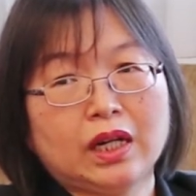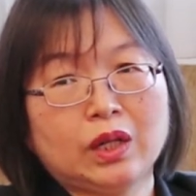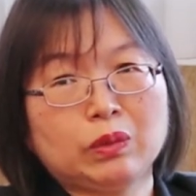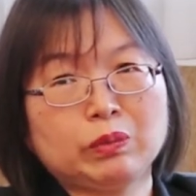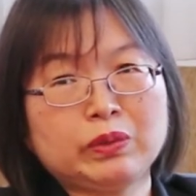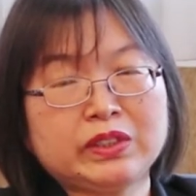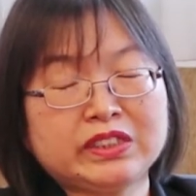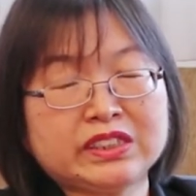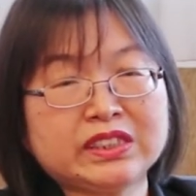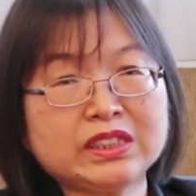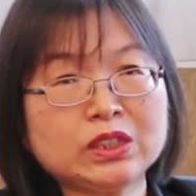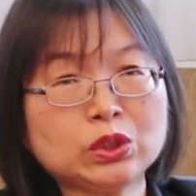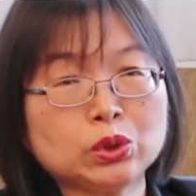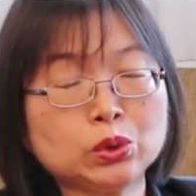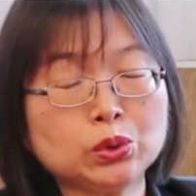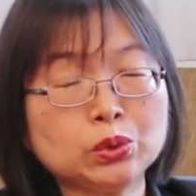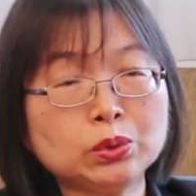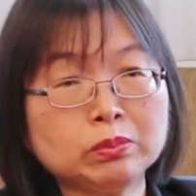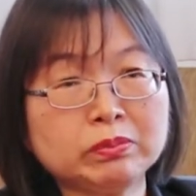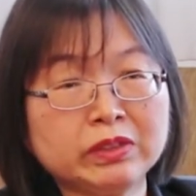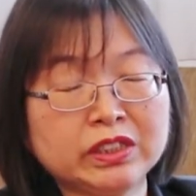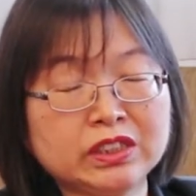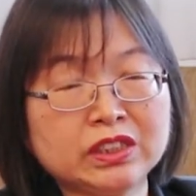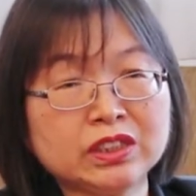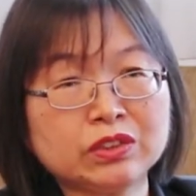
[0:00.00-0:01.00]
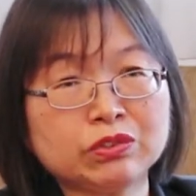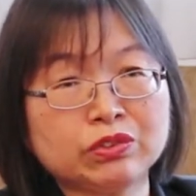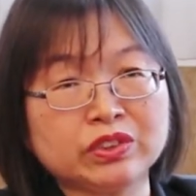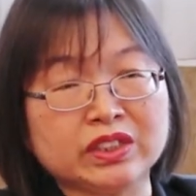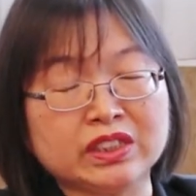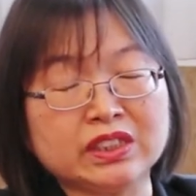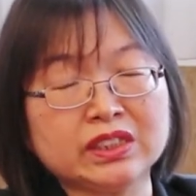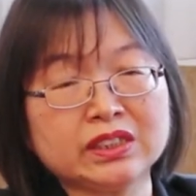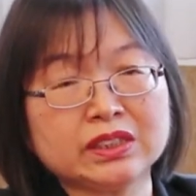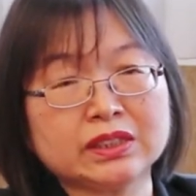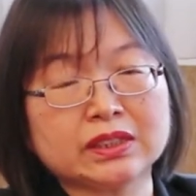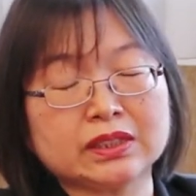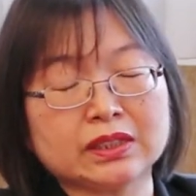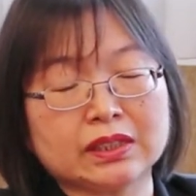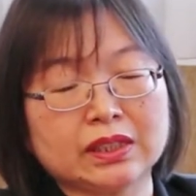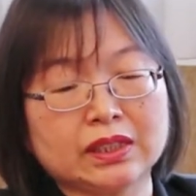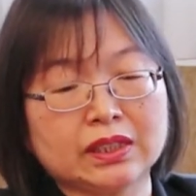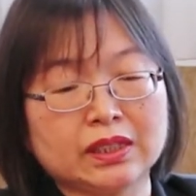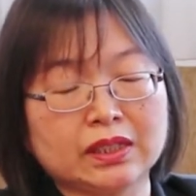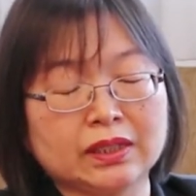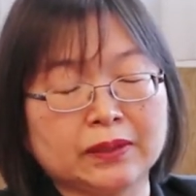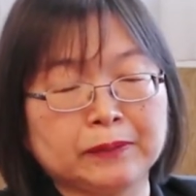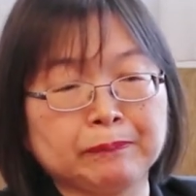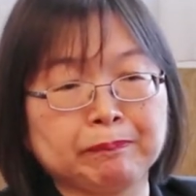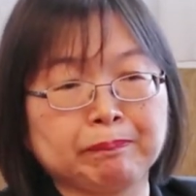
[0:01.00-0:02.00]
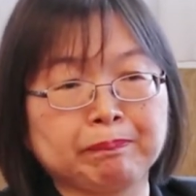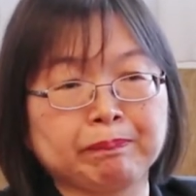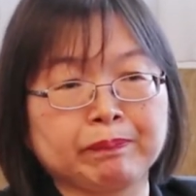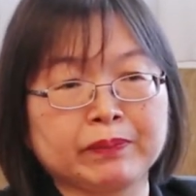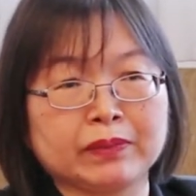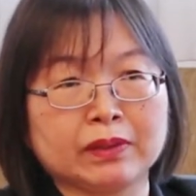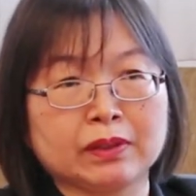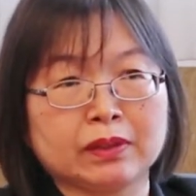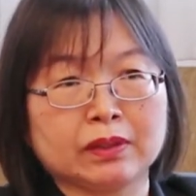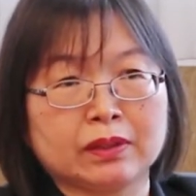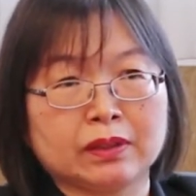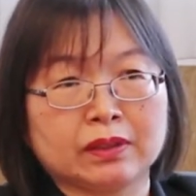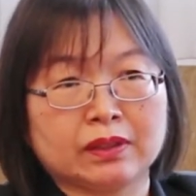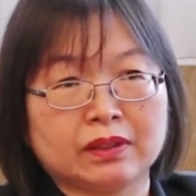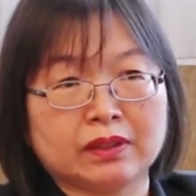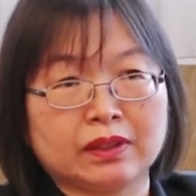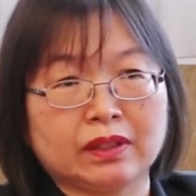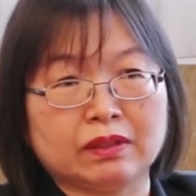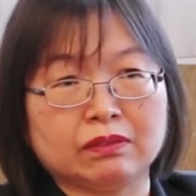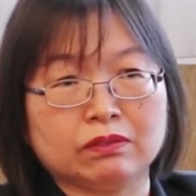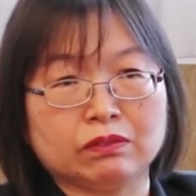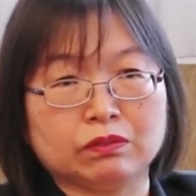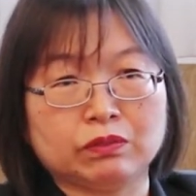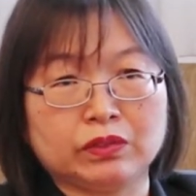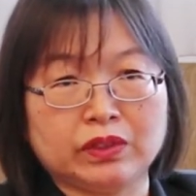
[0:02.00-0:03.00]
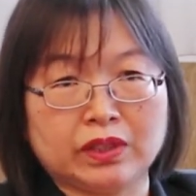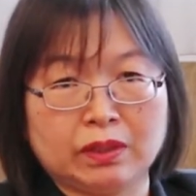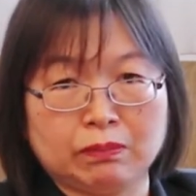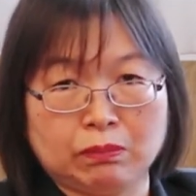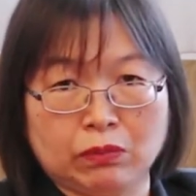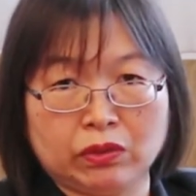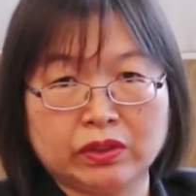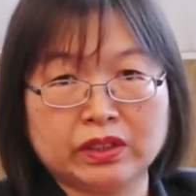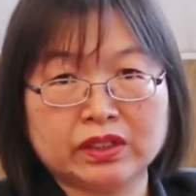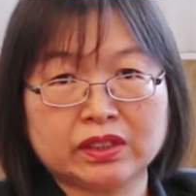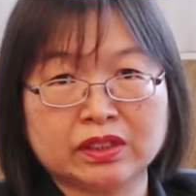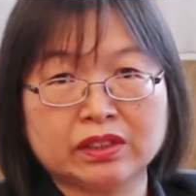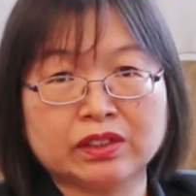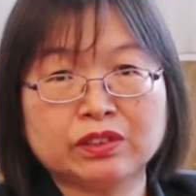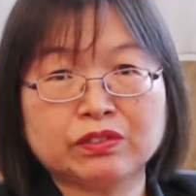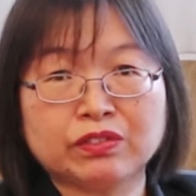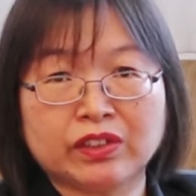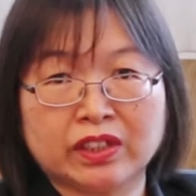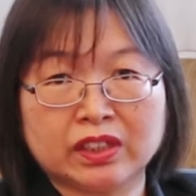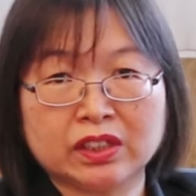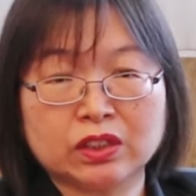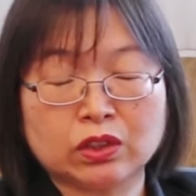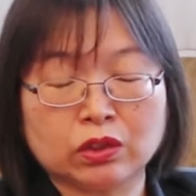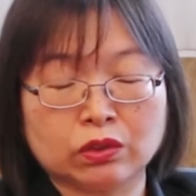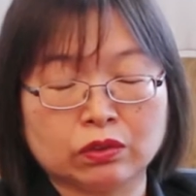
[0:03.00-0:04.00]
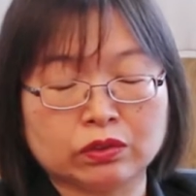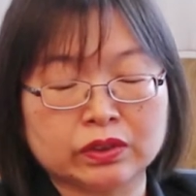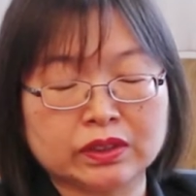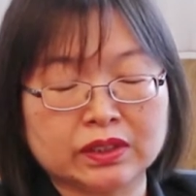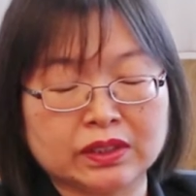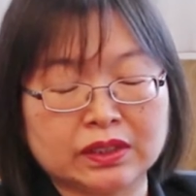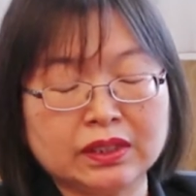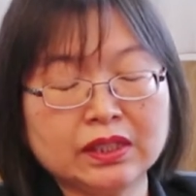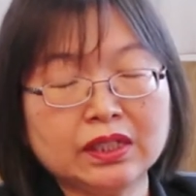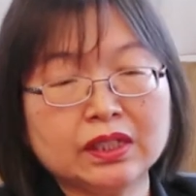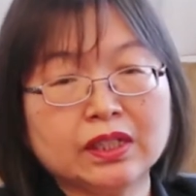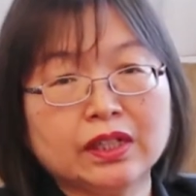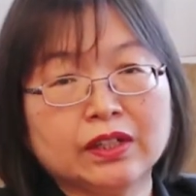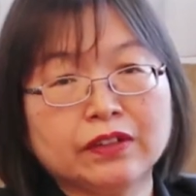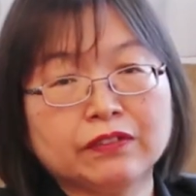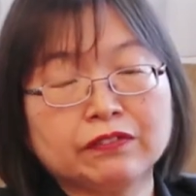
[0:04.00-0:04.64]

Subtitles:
We see two major risks that we are monitoring very closely.